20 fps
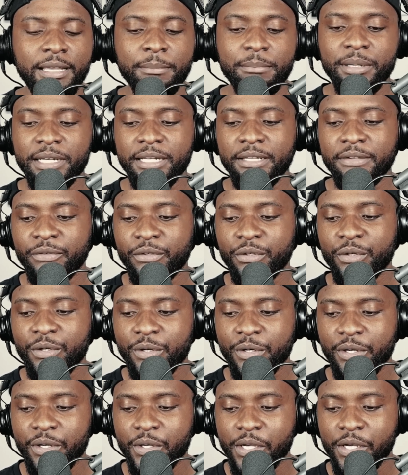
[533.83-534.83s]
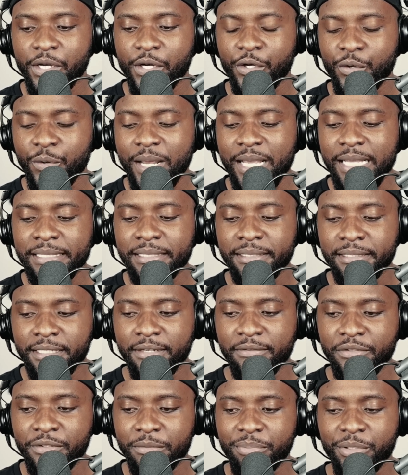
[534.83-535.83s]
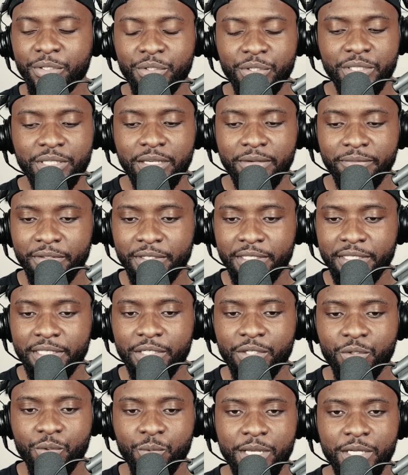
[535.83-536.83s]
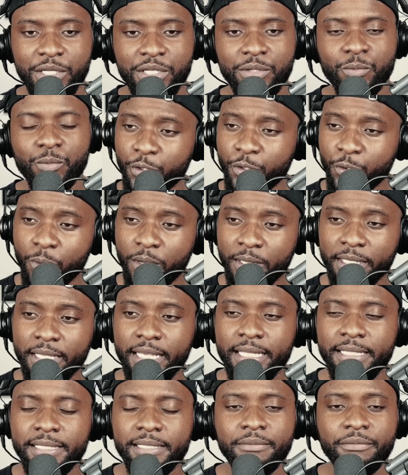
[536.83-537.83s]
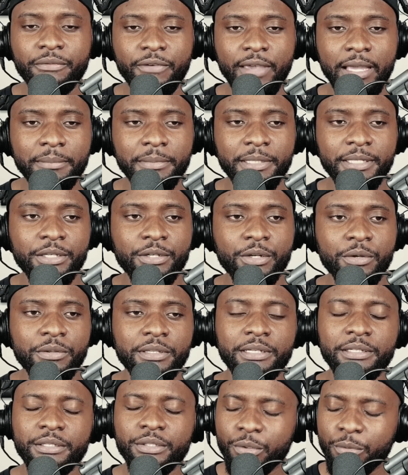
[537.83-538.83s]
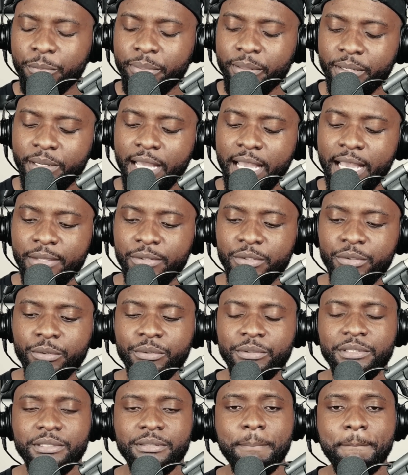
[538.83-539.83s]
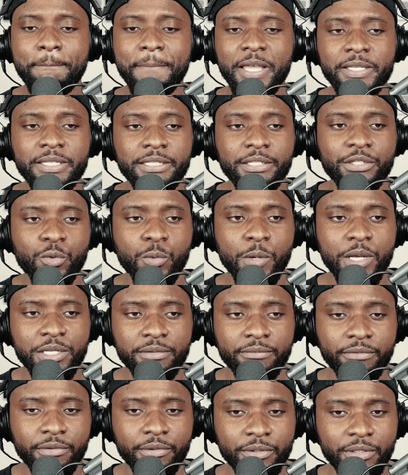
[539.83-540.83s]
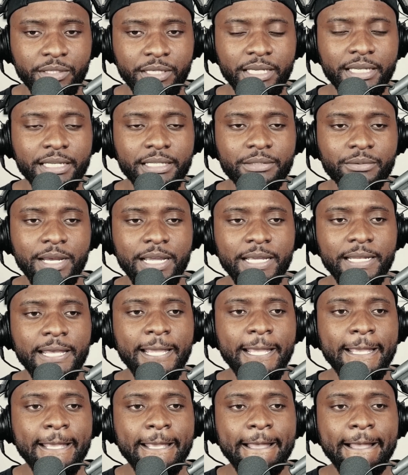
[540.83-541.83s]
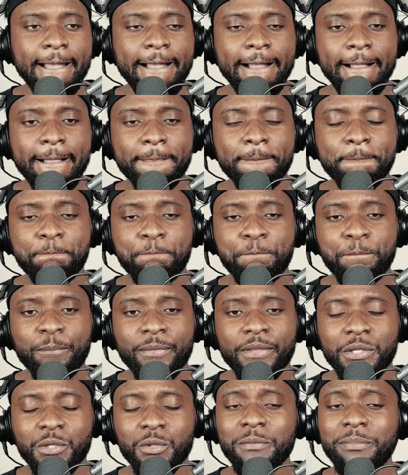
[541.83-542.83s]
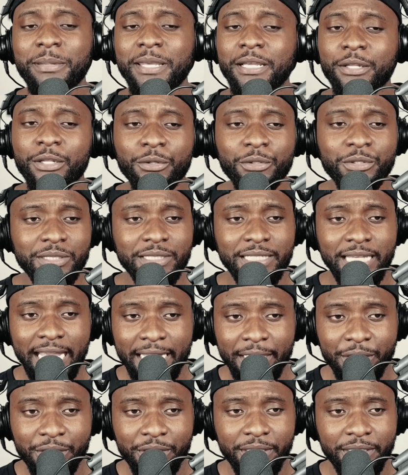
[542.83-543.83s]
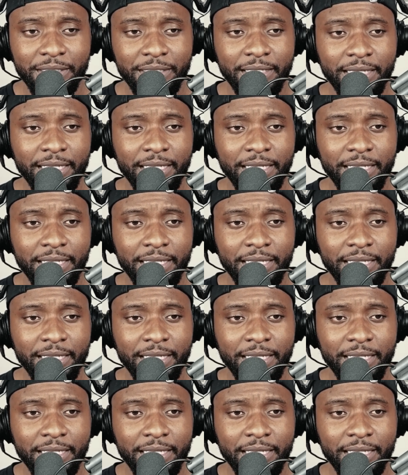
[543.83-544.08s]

But if you're crazy enough to put yourself in a situation where you want kids and a family and you know that a two parent household is the best situation for those kids, right? Um, you want to pay close attention